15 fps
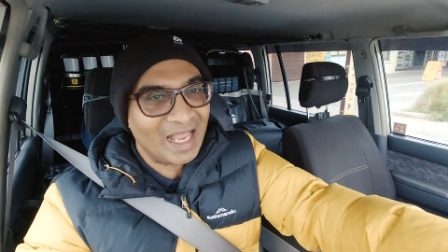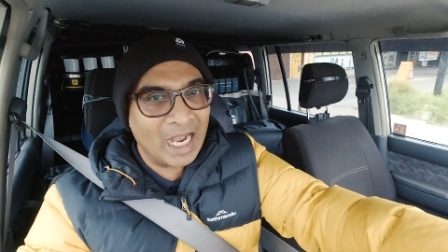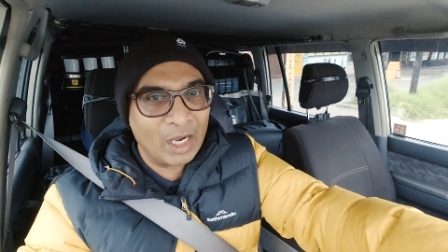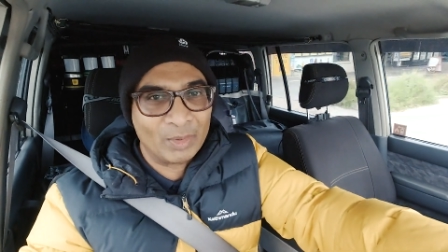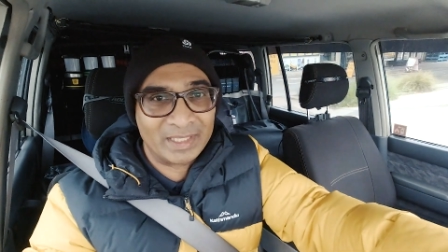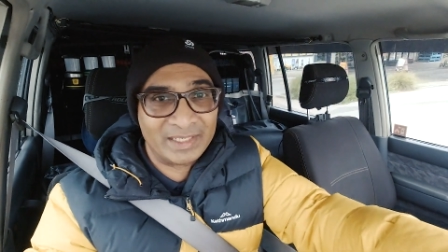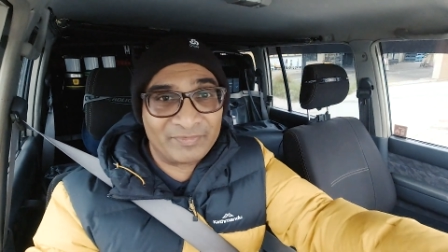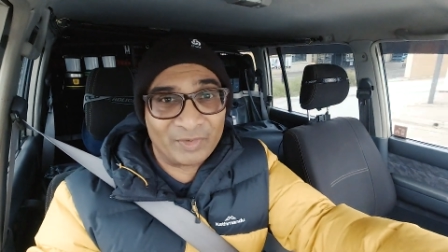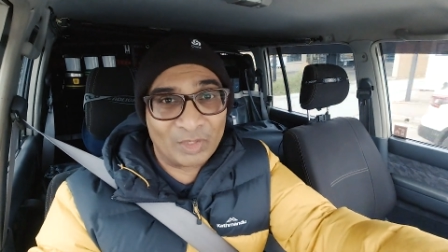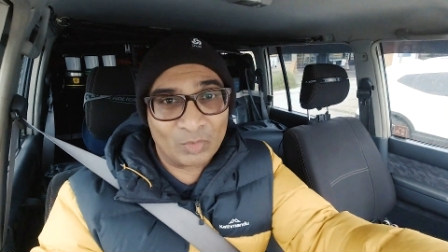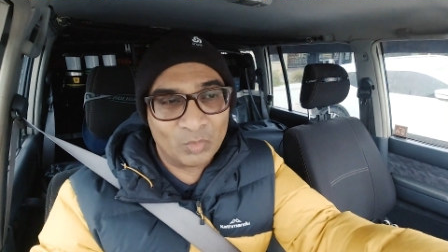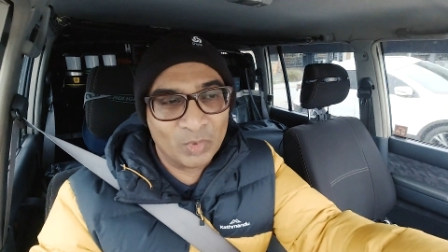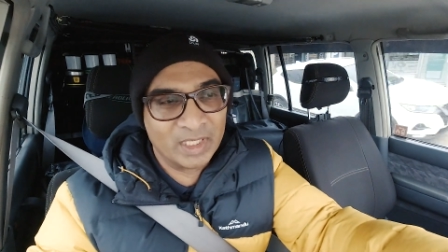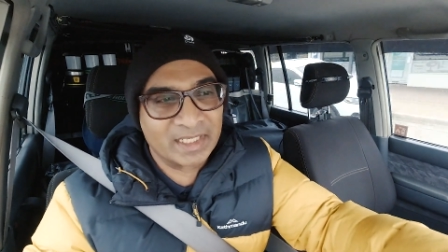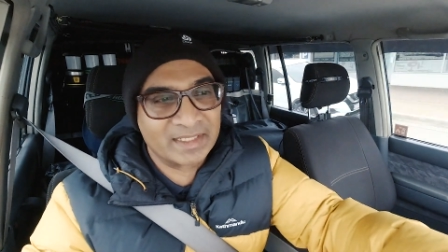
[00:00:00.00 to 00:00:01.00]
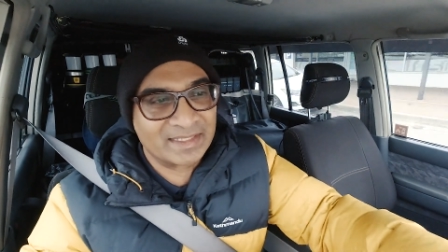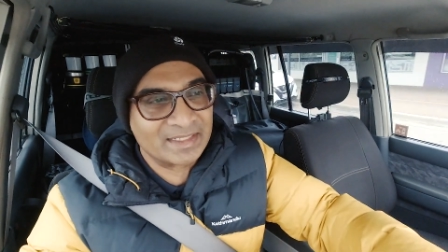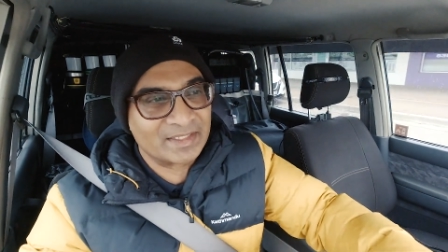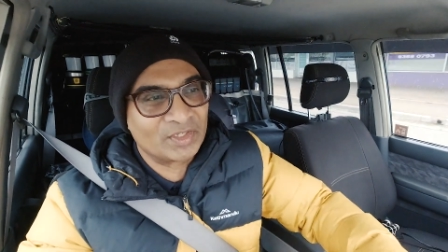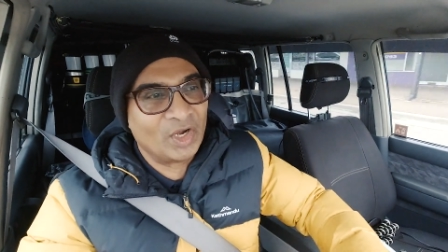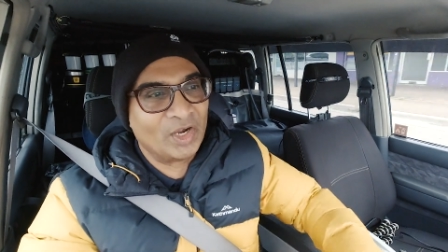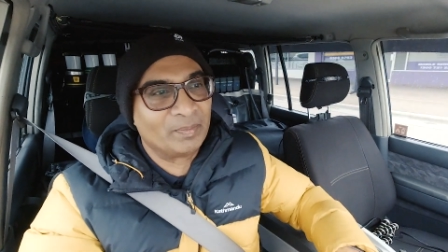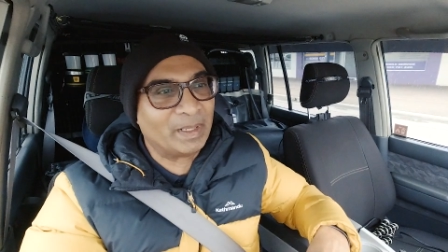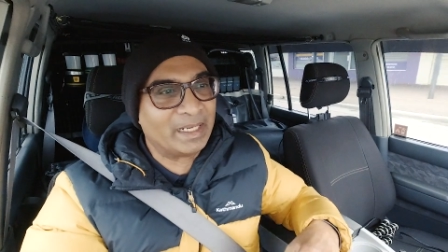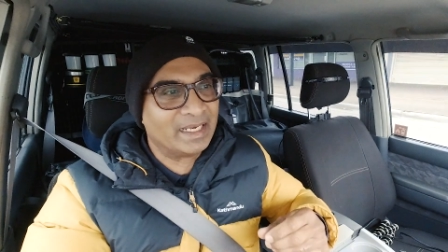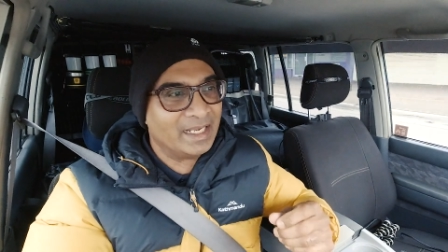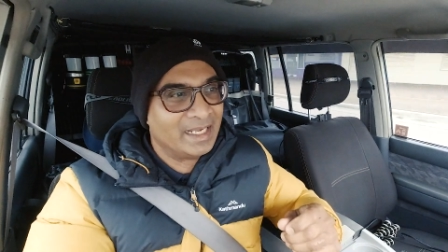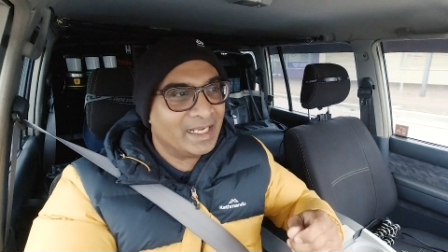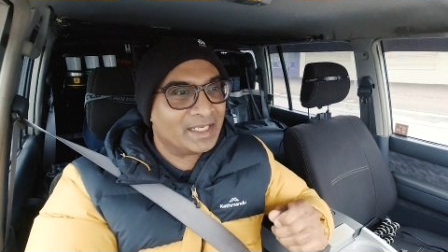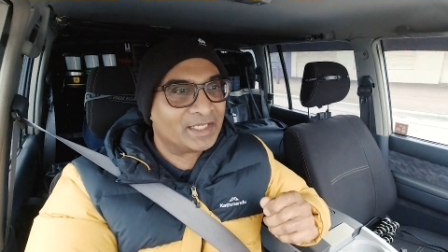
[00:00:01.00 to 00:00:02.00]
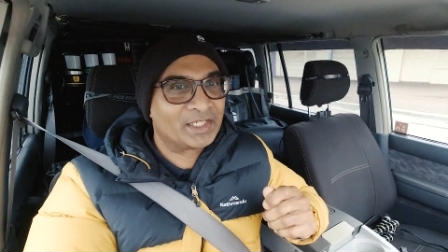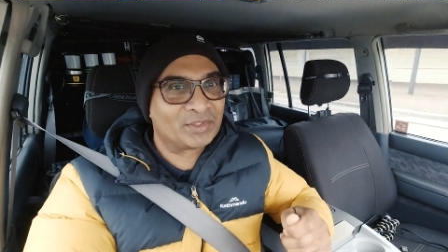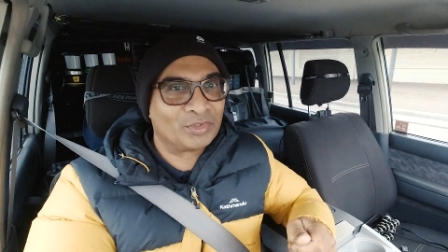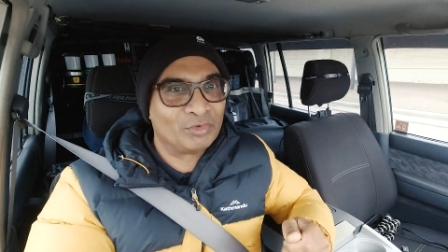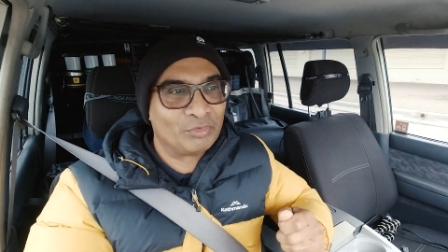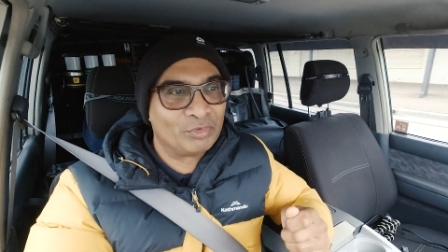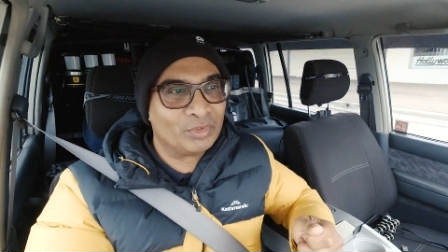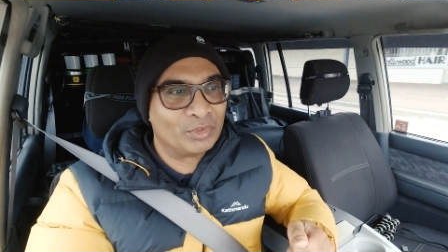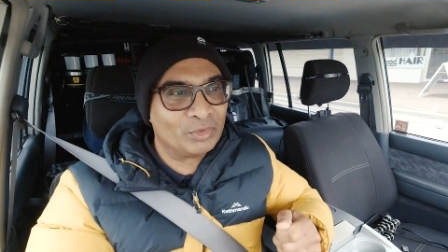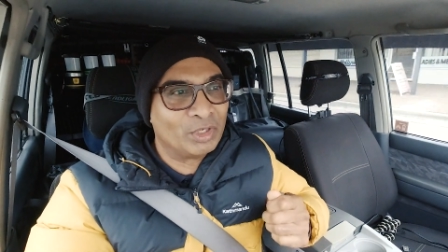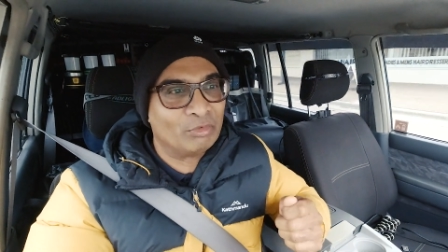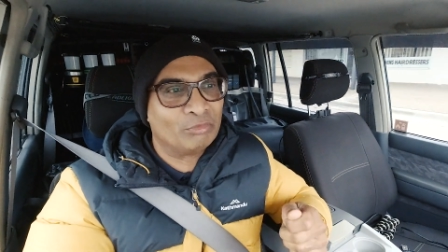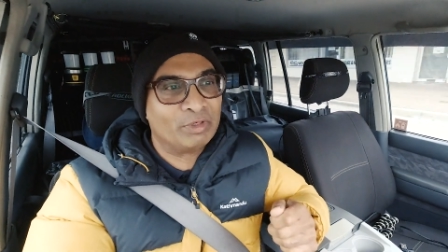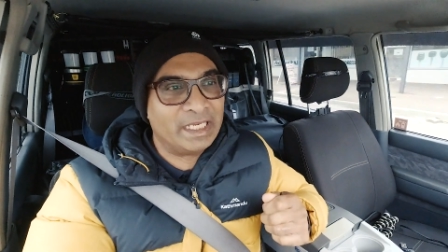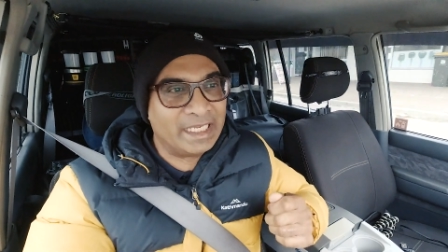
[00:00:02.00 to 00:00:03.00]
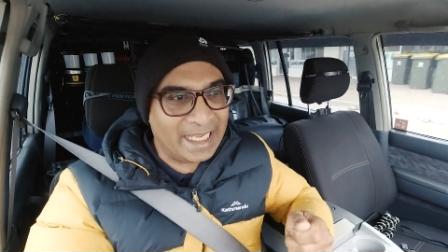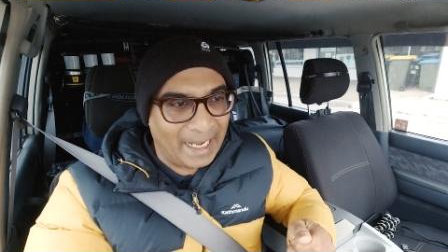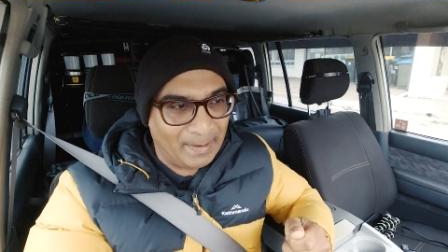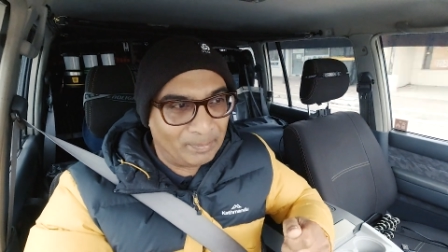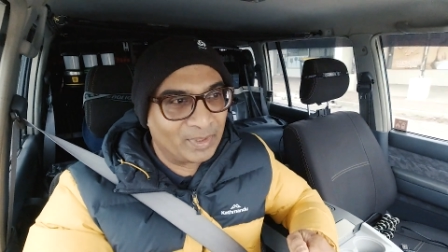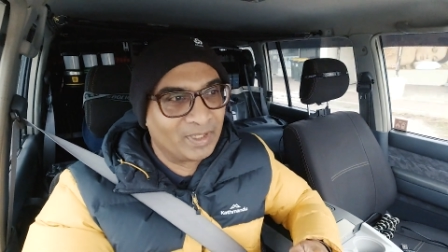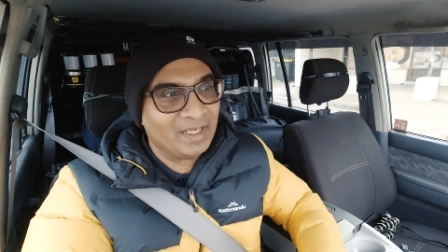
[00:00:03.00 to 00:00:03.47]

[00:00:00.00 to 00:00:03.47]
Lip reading: how a diff lock works and so on, but just to do a recap,